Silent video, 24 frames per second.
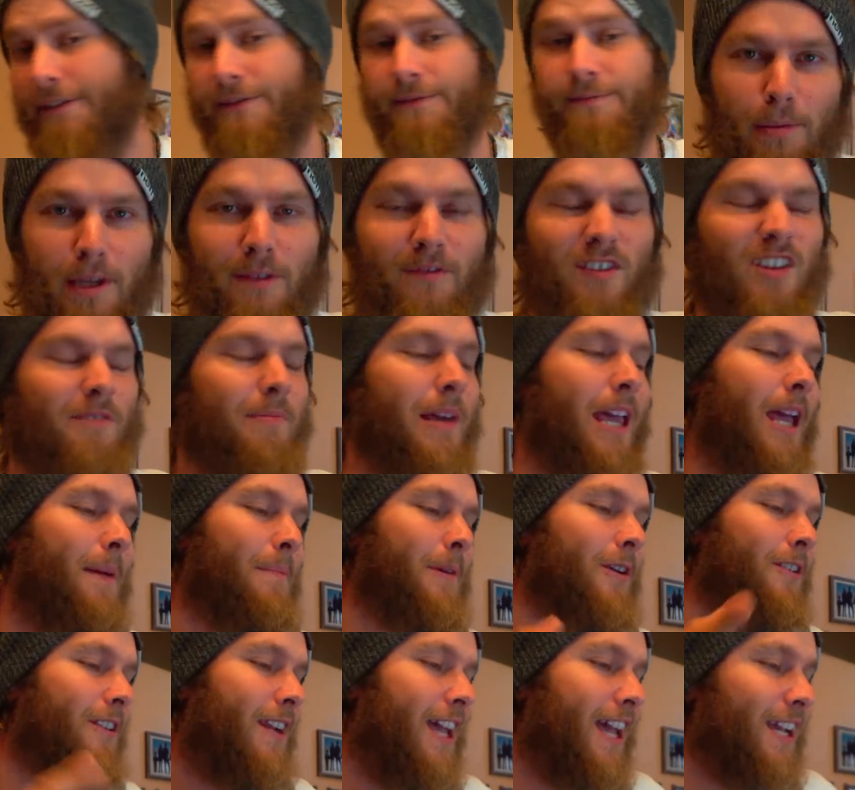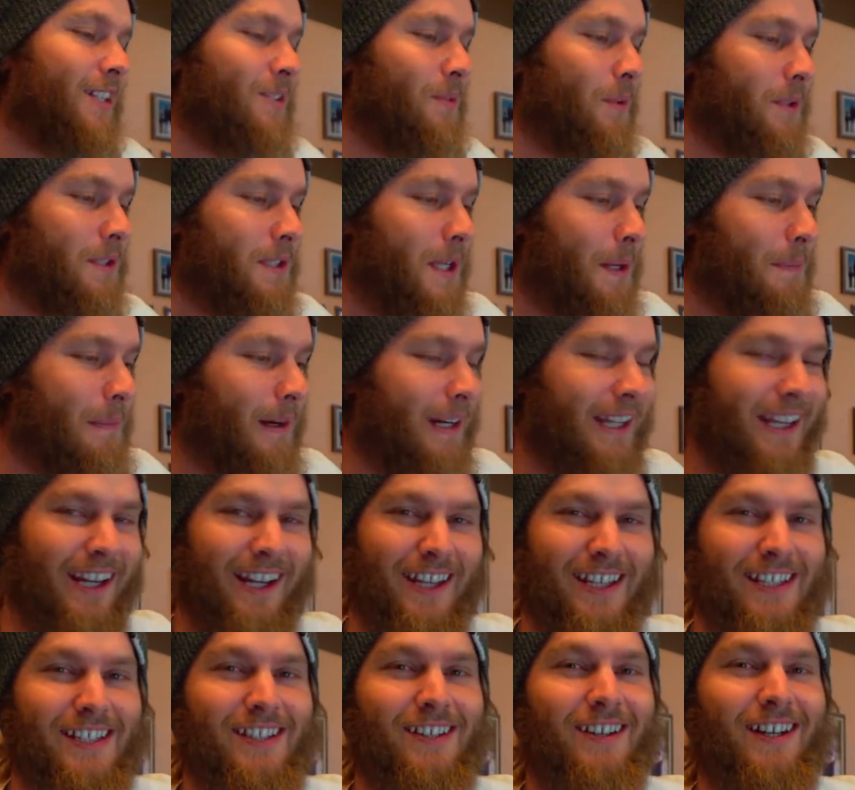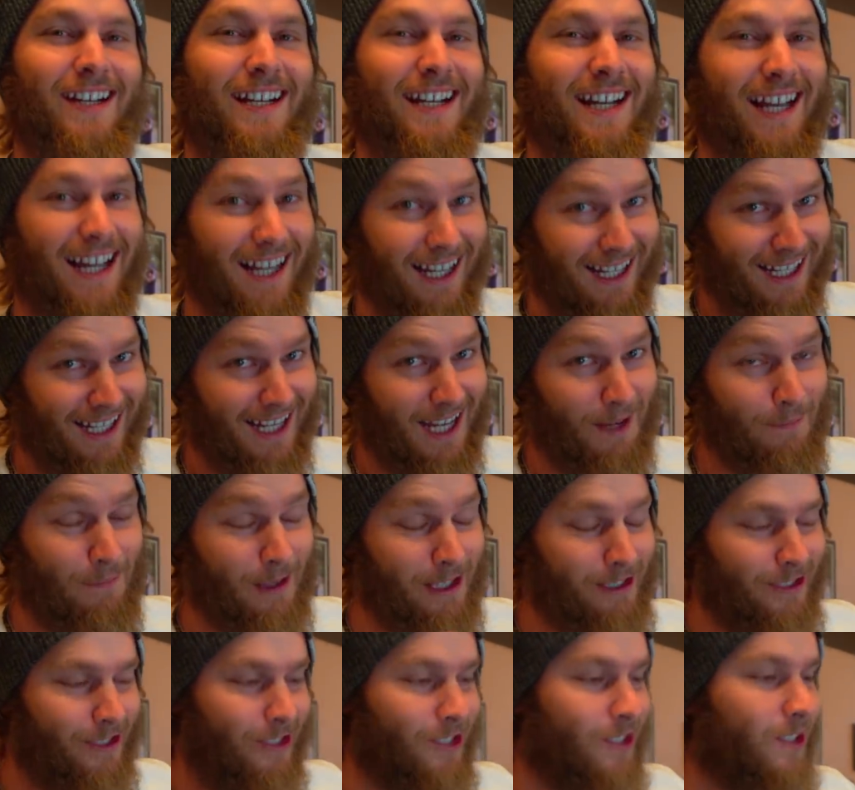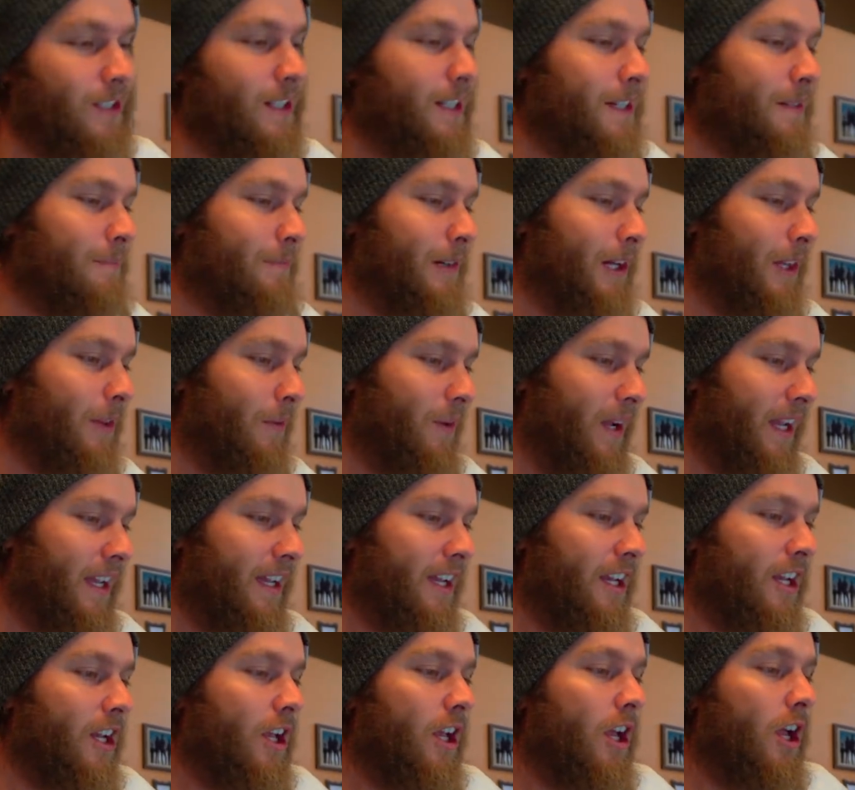Beefy Bam, you're next. What's up, buddy? How you doing? Miss you, by the way.